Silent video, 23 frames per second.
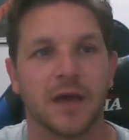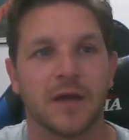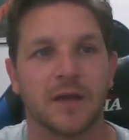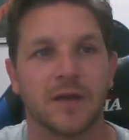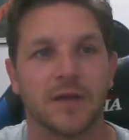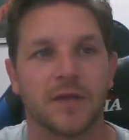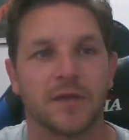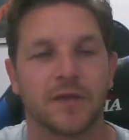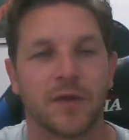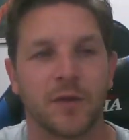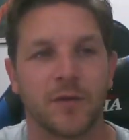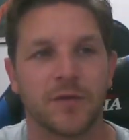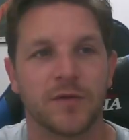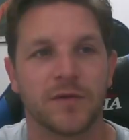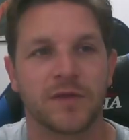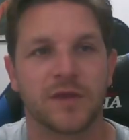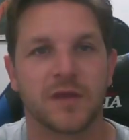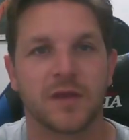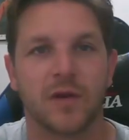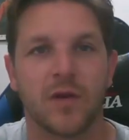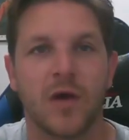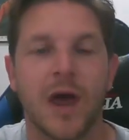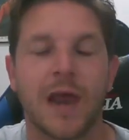so it's
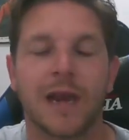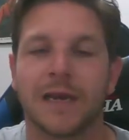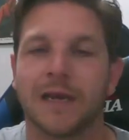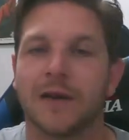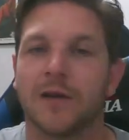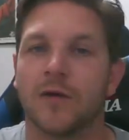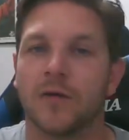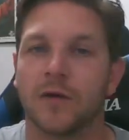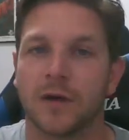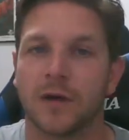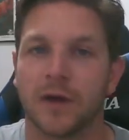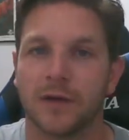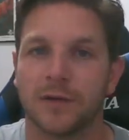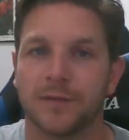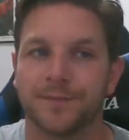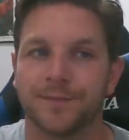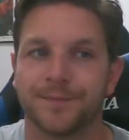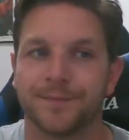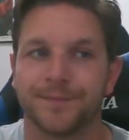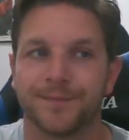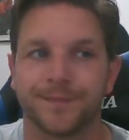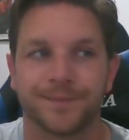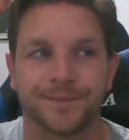slightly longer.
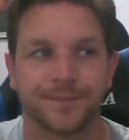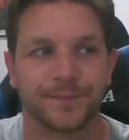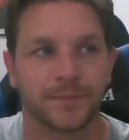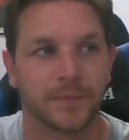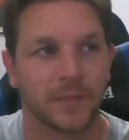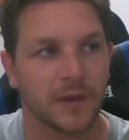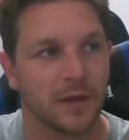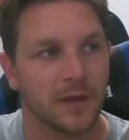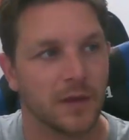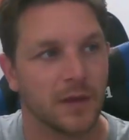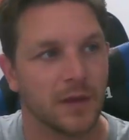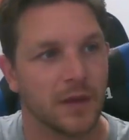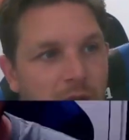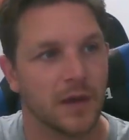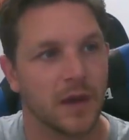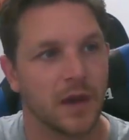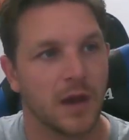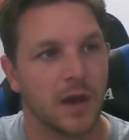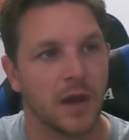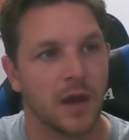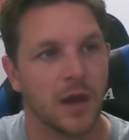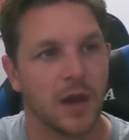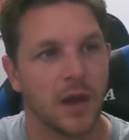
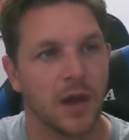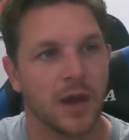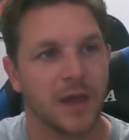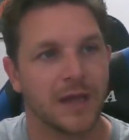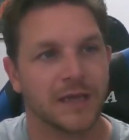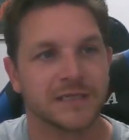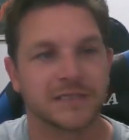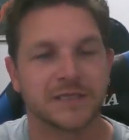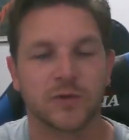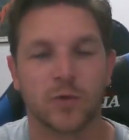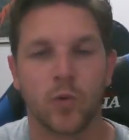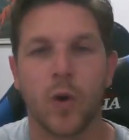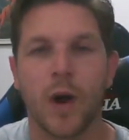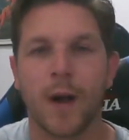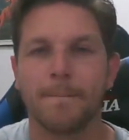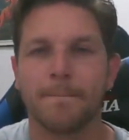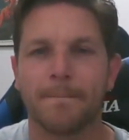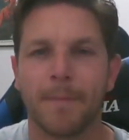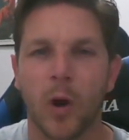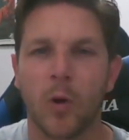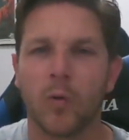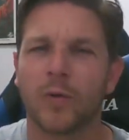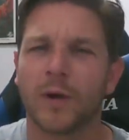It's quite
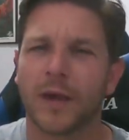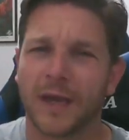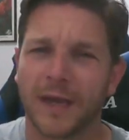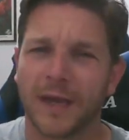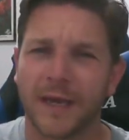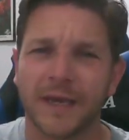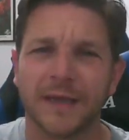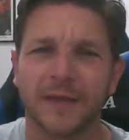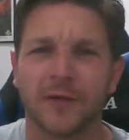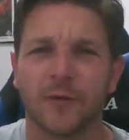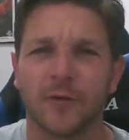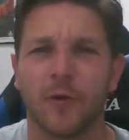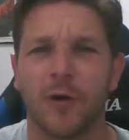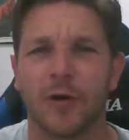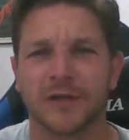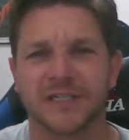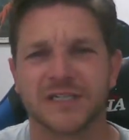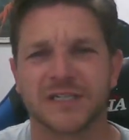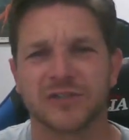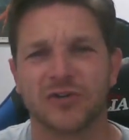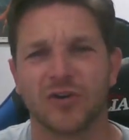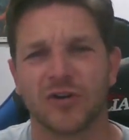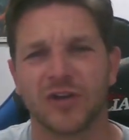bulky, quite
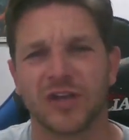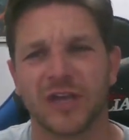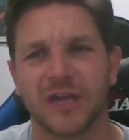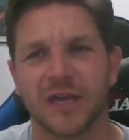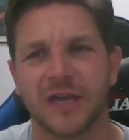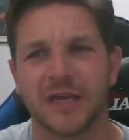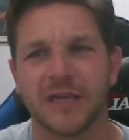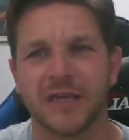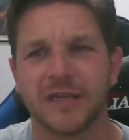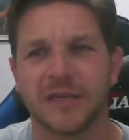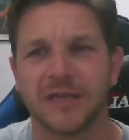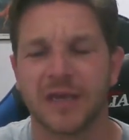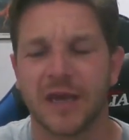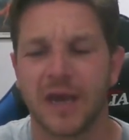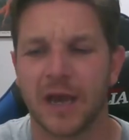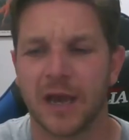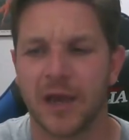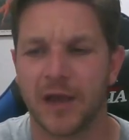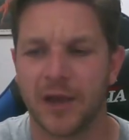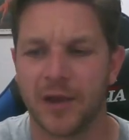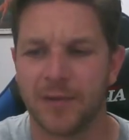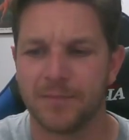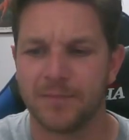stocky,
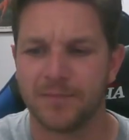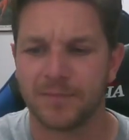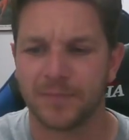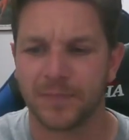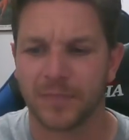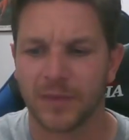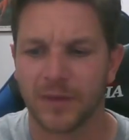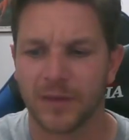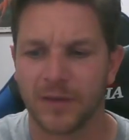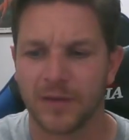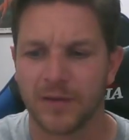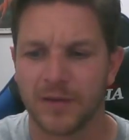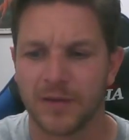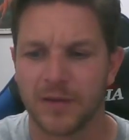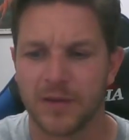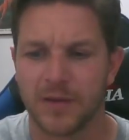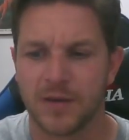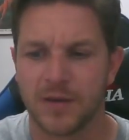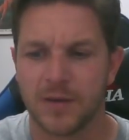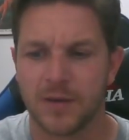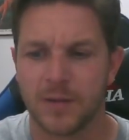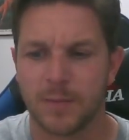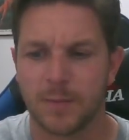
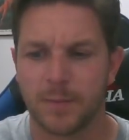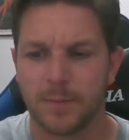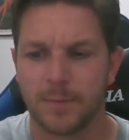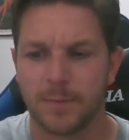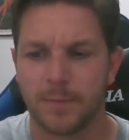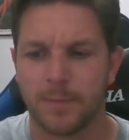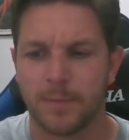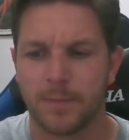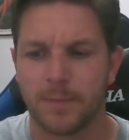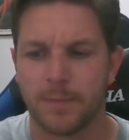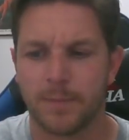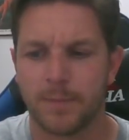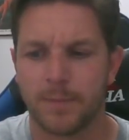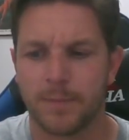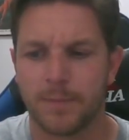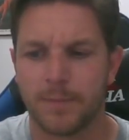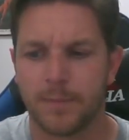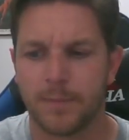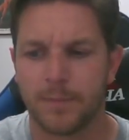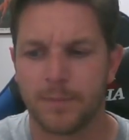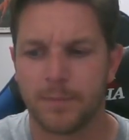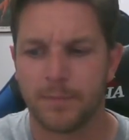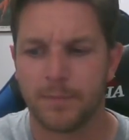
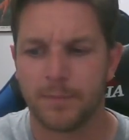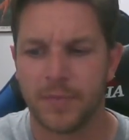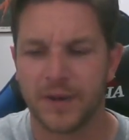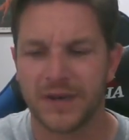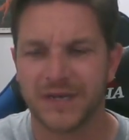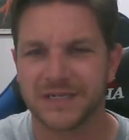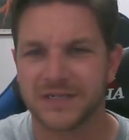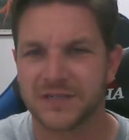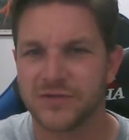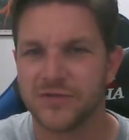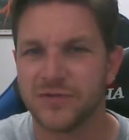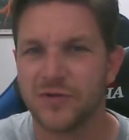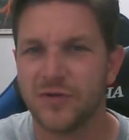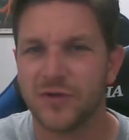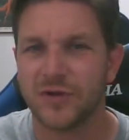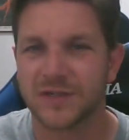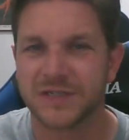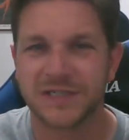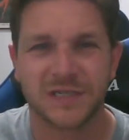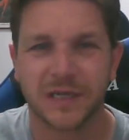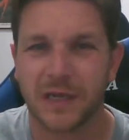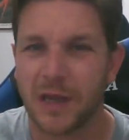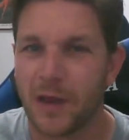but it's not a
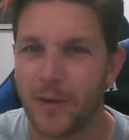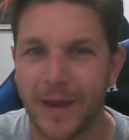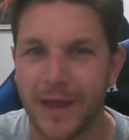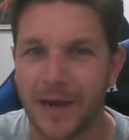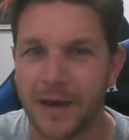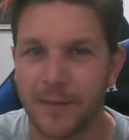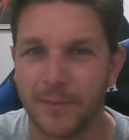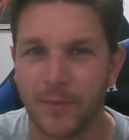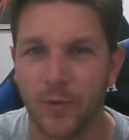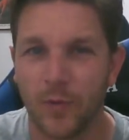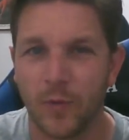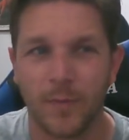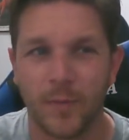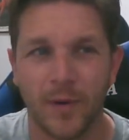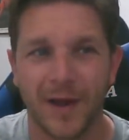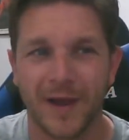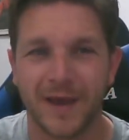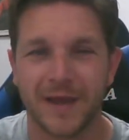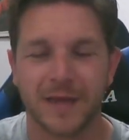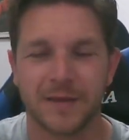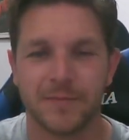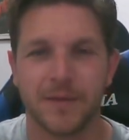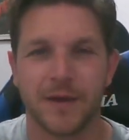slow animal by
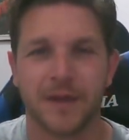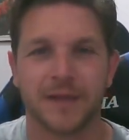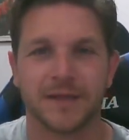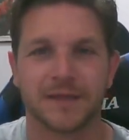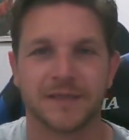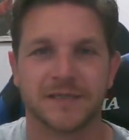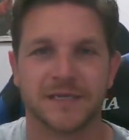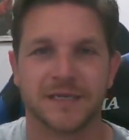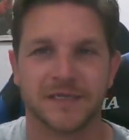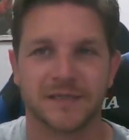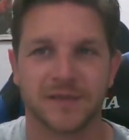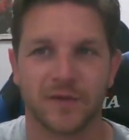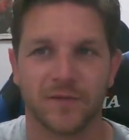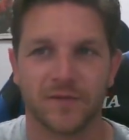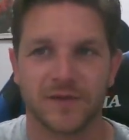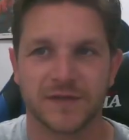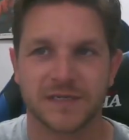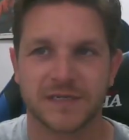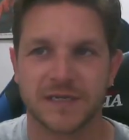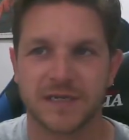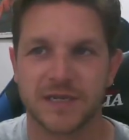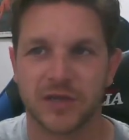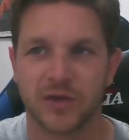any means. It's
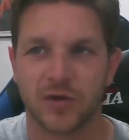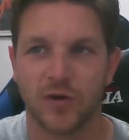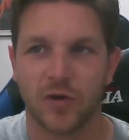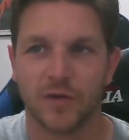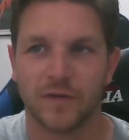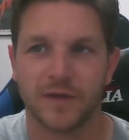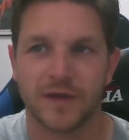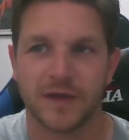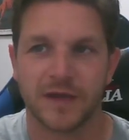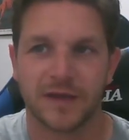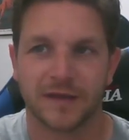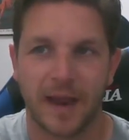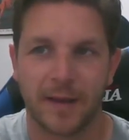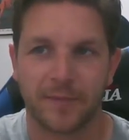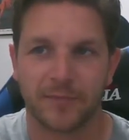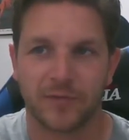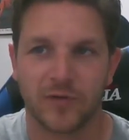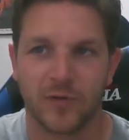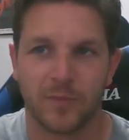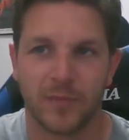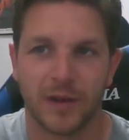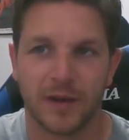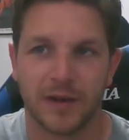obviously got the
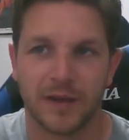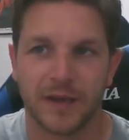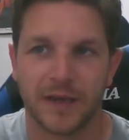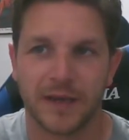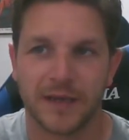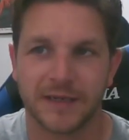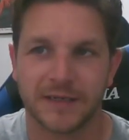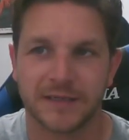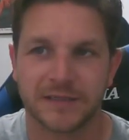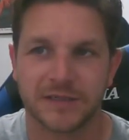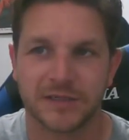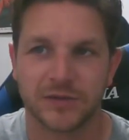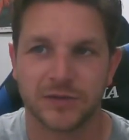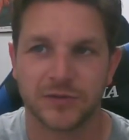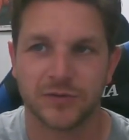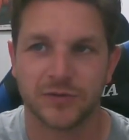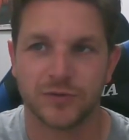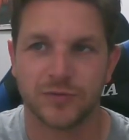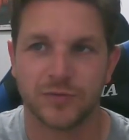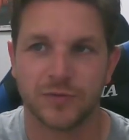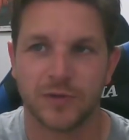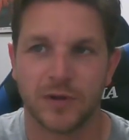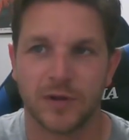adaptability
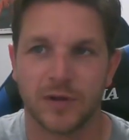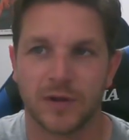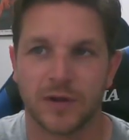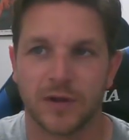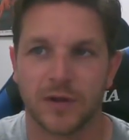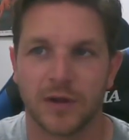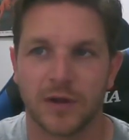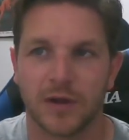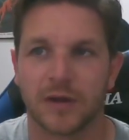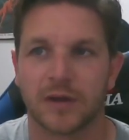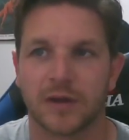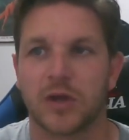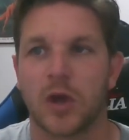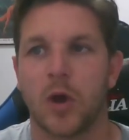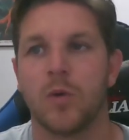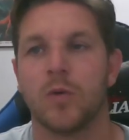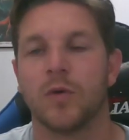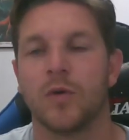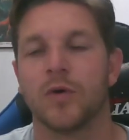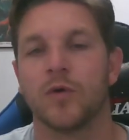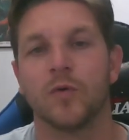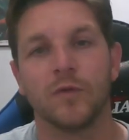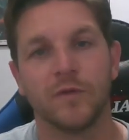to go
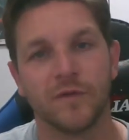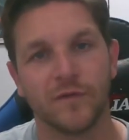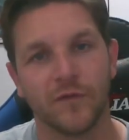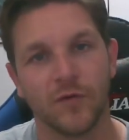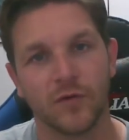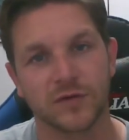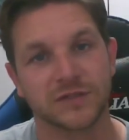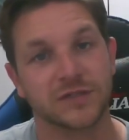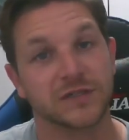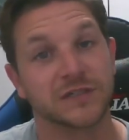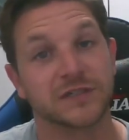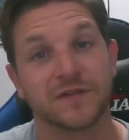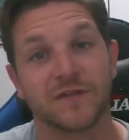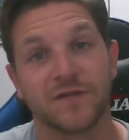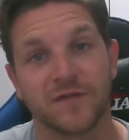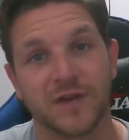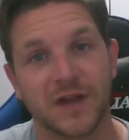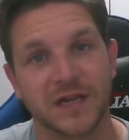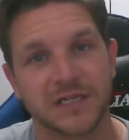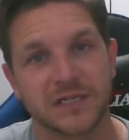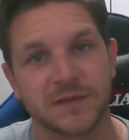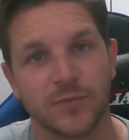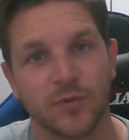on all fours, so it's a
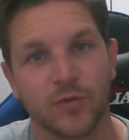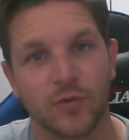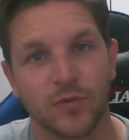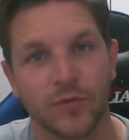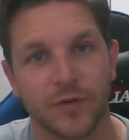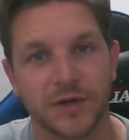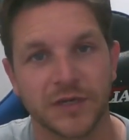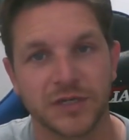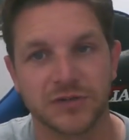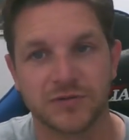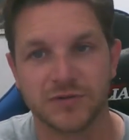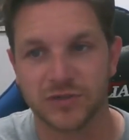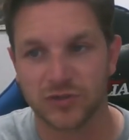flexible creature. It's